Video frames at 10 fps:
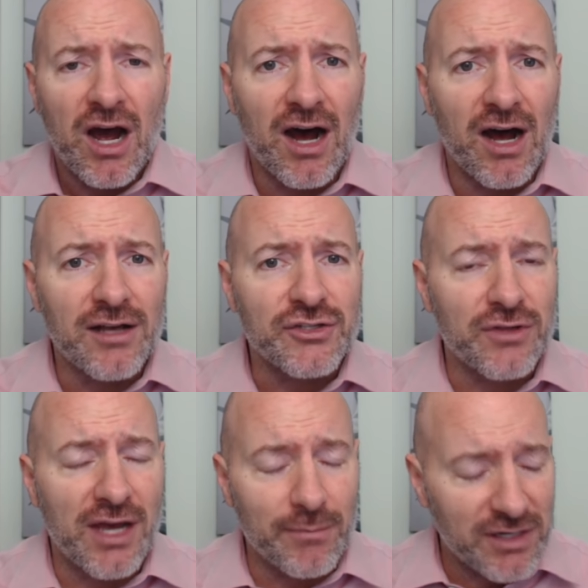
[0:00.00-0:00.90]
uh, so
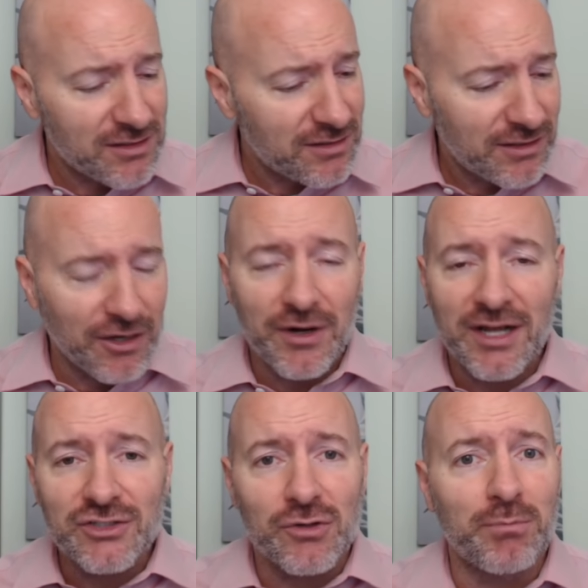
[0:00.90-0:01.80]
that means you know an
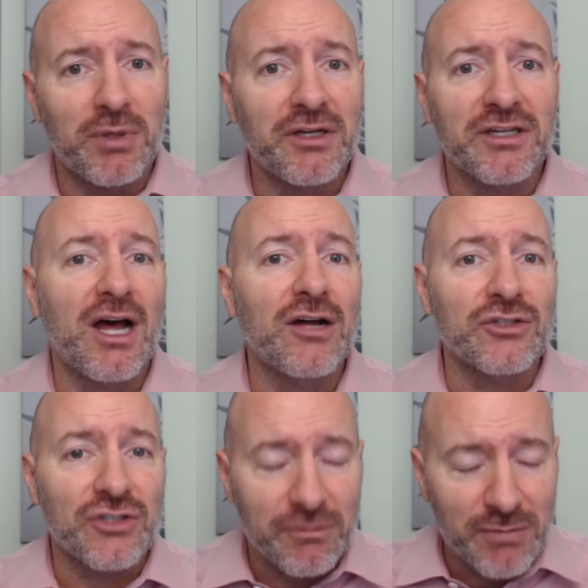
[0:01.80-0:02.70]
extra billion
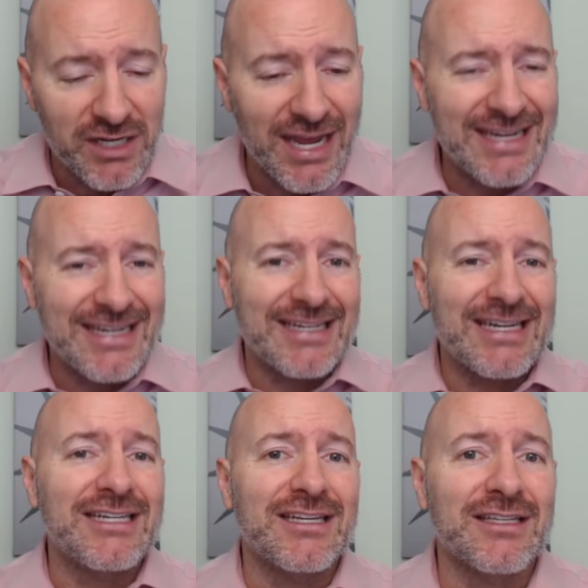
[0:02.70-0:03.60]
dollars is going to be hitting
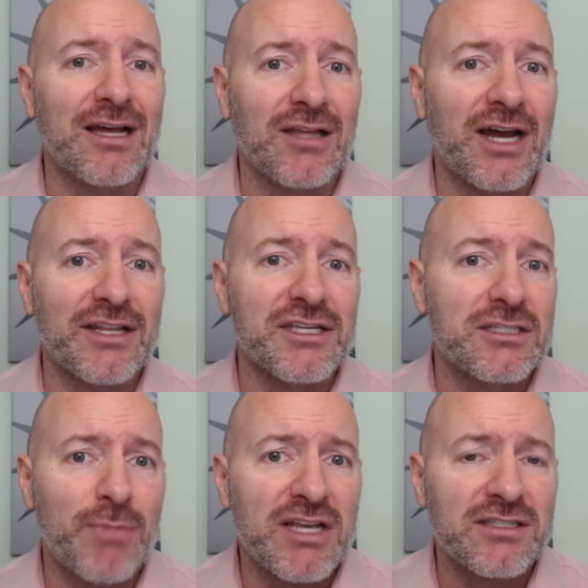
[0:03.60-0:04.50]
into a lot of these
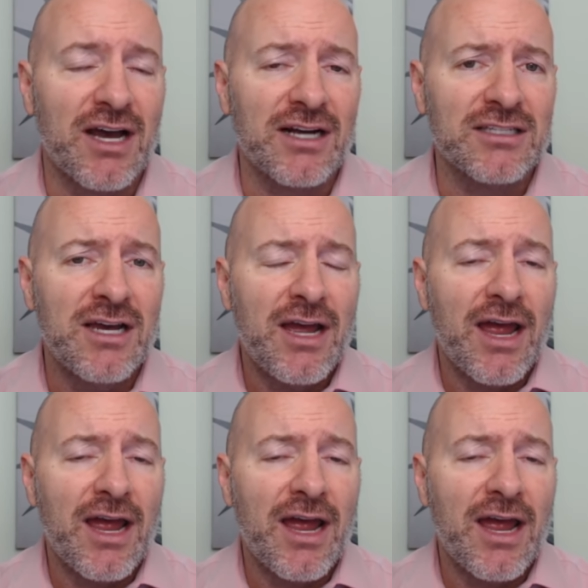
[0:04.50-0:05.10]
space stocks